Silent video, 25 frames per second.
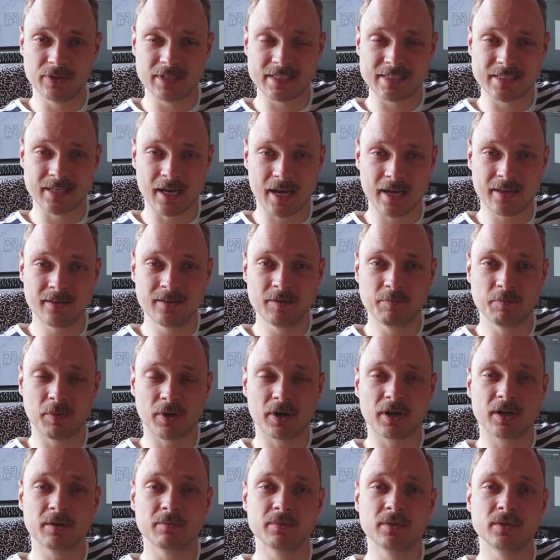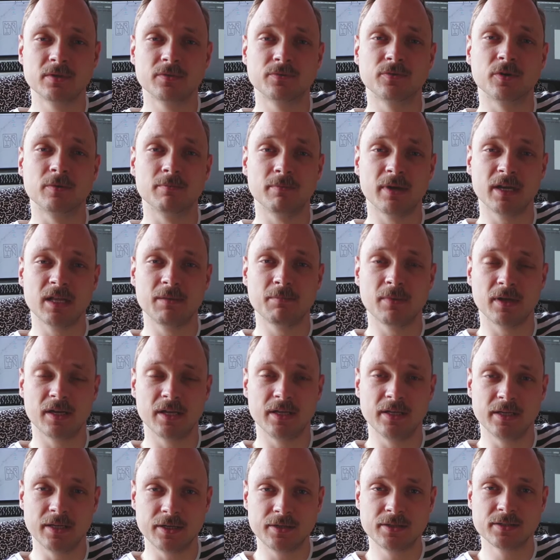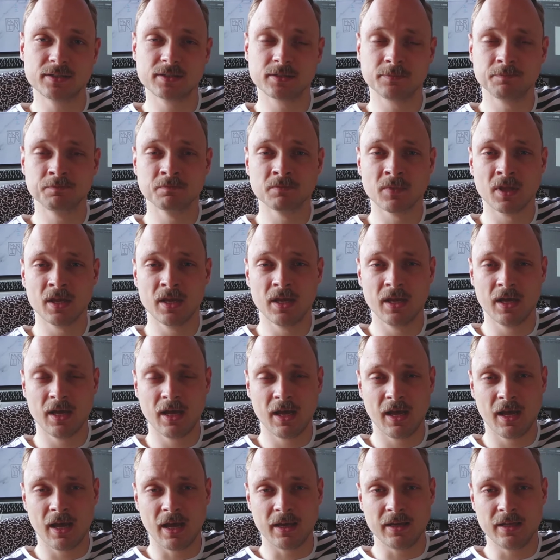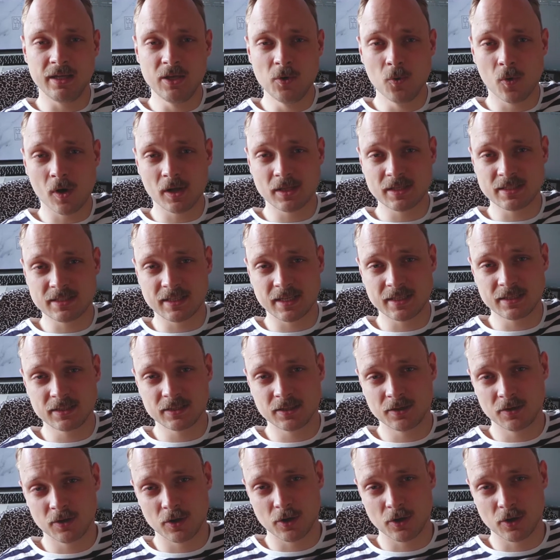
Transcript: design department for many years. And he once said,